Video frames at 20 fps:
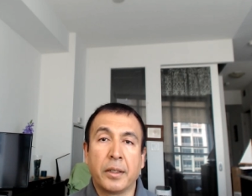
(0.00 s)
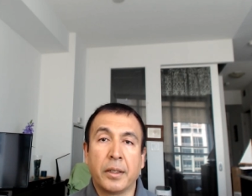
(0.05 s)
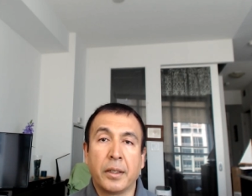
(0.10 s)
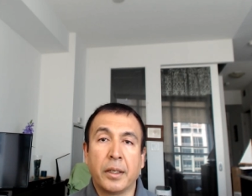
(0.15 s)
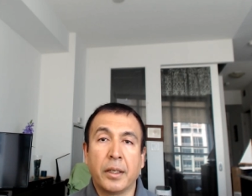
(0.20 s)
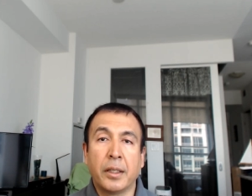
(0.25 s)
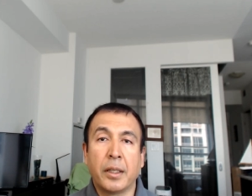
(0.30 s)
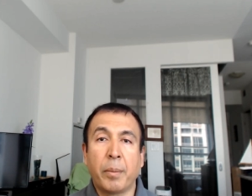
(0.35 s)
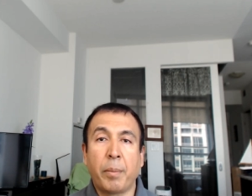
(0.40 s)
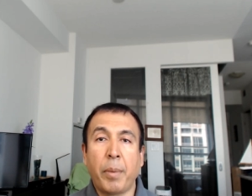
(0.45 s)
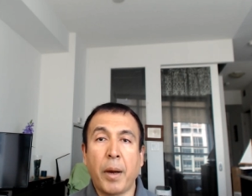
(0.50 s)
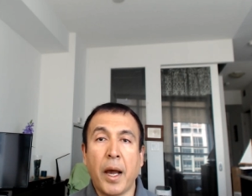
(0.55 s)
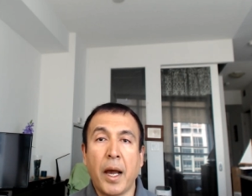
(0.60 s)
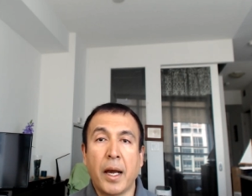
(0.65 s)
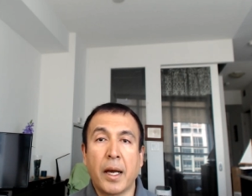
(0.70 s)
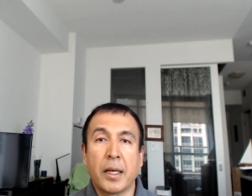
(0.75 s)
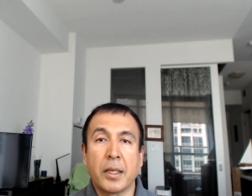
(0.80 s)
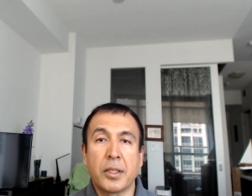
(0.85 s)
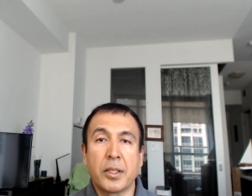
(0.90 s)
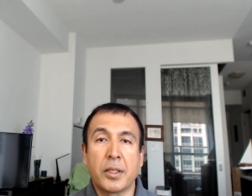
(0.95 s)
In the
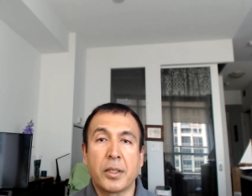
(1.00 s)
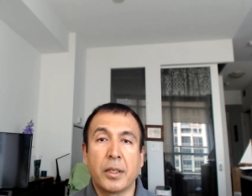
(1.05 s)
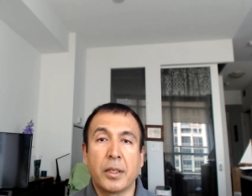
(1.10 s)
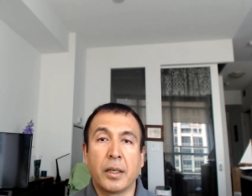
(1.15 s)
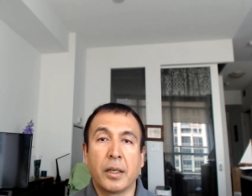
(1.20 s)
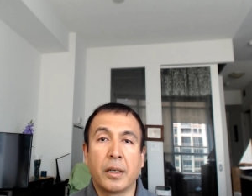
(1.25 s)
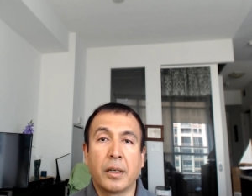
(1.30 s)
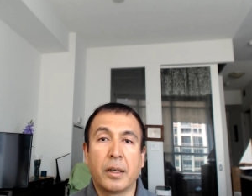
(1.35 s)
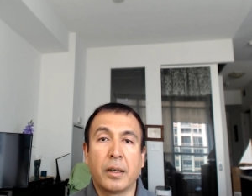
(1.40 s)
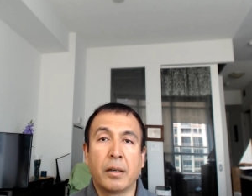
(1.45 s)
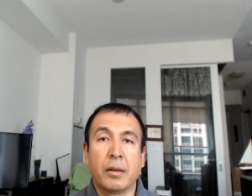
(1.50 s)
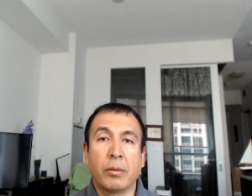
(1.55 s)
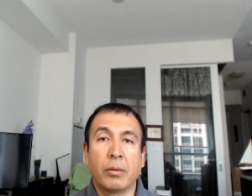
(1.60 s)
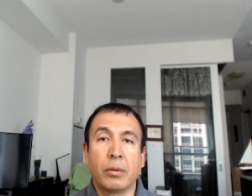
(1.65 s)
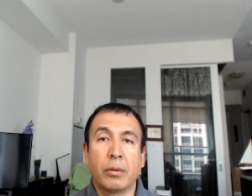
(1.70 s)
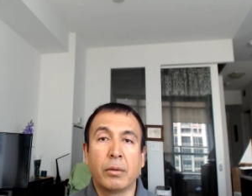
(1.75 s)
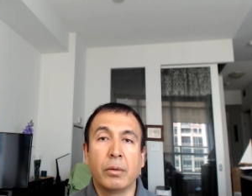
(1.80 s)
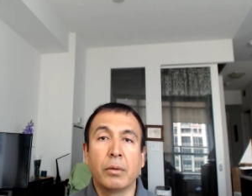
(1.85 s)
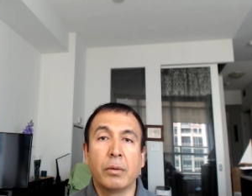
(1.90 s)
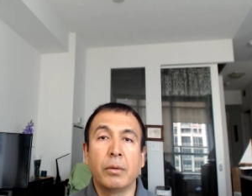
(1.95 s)
past, uh,
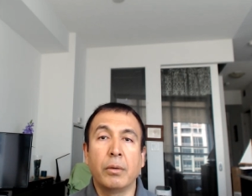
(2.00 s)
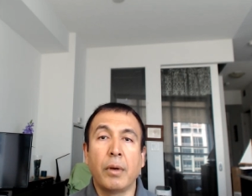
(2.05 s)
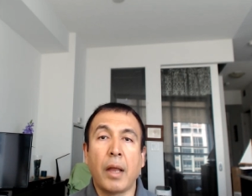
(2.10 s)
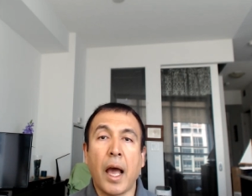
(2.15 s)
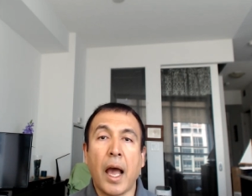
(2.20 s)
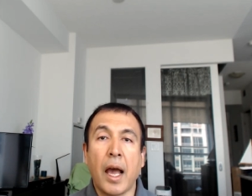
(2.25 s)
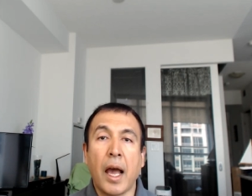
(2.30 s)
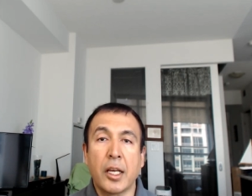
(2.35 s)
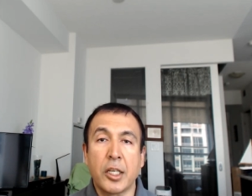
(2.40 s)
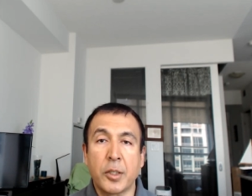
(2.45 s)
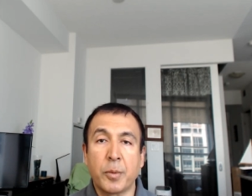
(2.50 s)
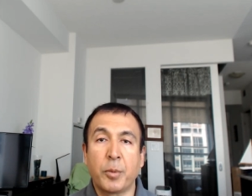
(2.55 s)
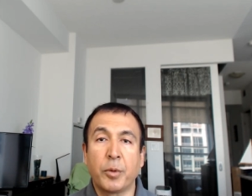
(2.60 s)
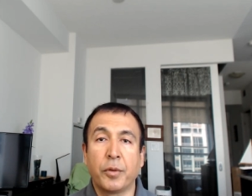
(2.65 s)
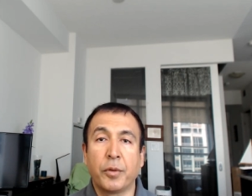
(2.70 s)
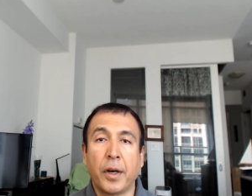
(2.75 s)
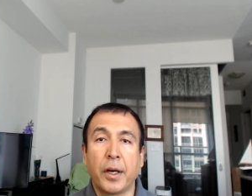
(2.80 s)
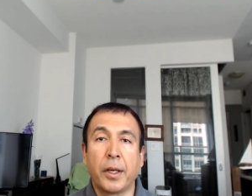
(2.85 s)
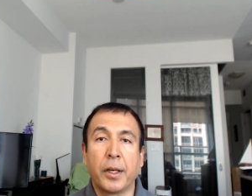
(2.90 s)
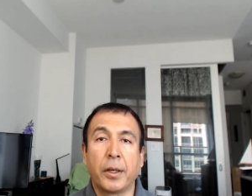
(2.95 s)
Google has
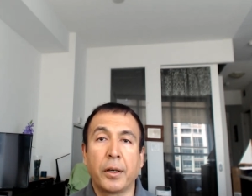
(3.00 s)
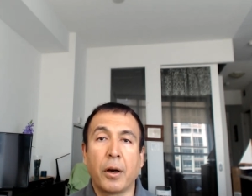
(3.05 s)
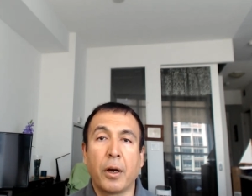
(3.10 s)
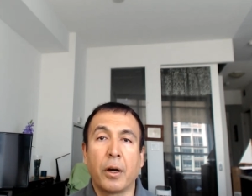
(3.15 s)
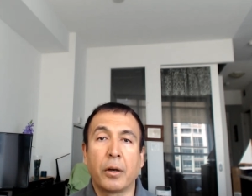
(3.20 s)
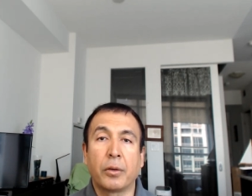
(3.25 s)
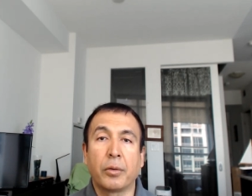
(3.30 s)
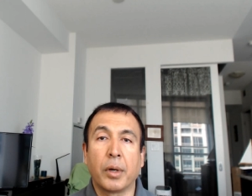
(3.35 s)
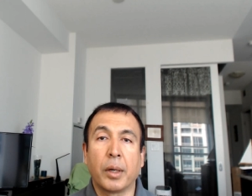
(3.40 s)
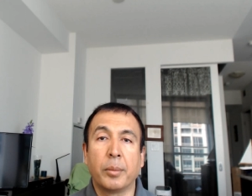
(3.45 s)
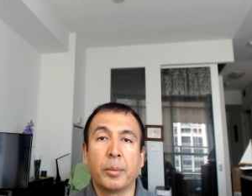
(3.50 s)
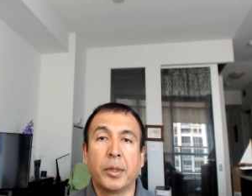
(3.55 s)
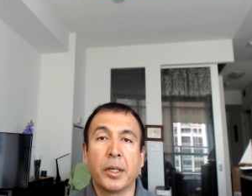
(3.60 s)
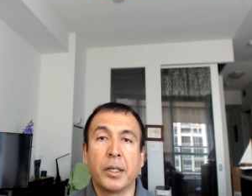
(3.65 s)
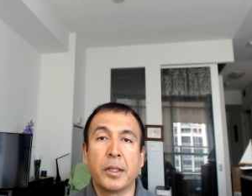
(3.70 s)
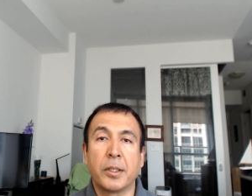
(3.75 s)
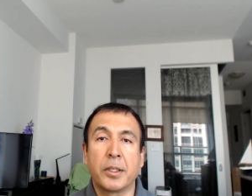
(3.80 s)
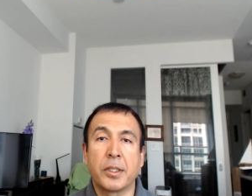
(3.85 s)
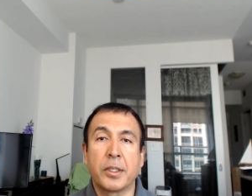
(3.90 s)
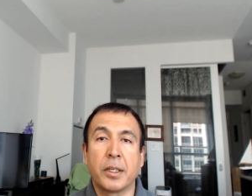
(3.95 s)
provided auto
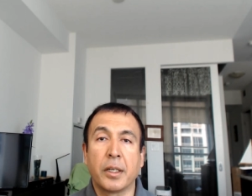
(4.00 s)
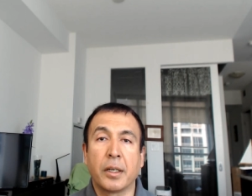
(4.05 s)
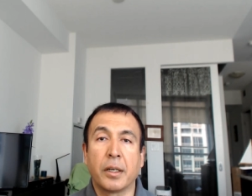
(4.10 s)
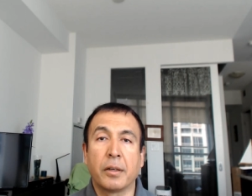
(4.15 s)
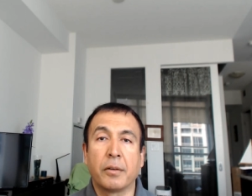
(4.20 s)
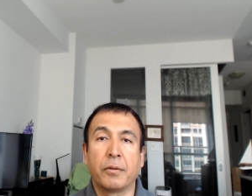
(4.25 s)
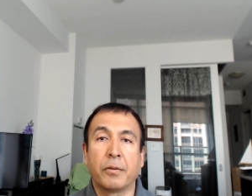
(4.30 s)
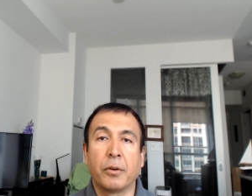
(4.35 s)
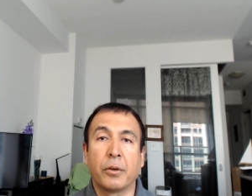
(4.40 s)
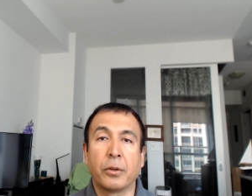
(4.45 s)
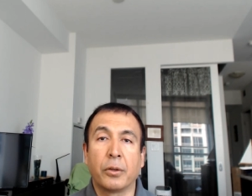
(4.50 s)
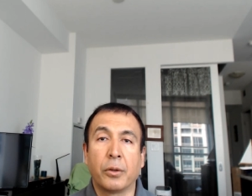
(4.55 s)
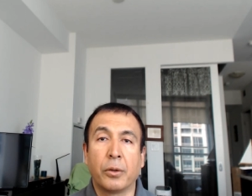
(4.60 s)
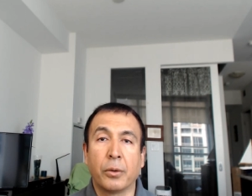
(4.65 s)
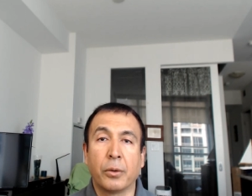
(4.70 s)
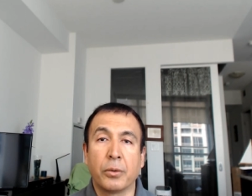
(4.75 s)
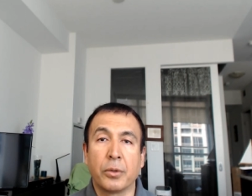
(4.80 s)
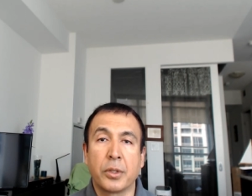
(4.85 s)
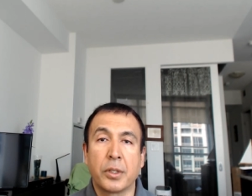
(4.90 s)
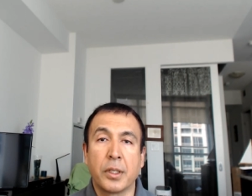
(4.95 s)
updates uh, for
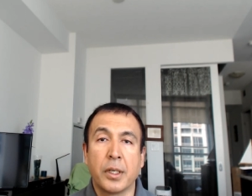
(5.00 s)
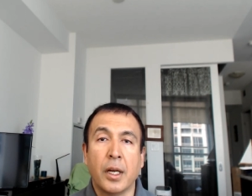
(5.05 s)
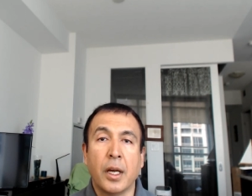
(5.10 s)
those